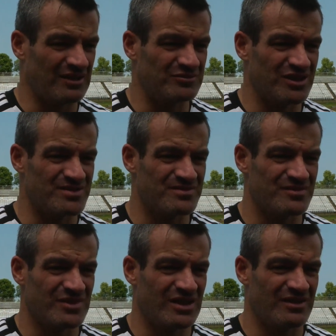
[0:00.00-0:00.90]
but
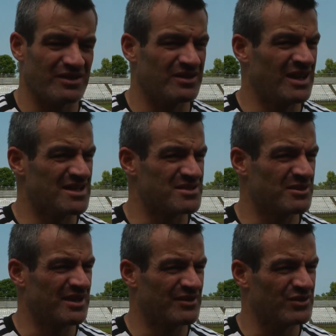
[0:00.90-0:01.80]
you know, I think Niasse
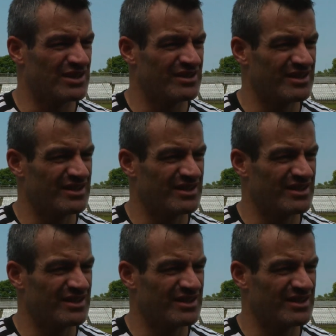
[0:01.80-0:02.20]
the other way, didn't he?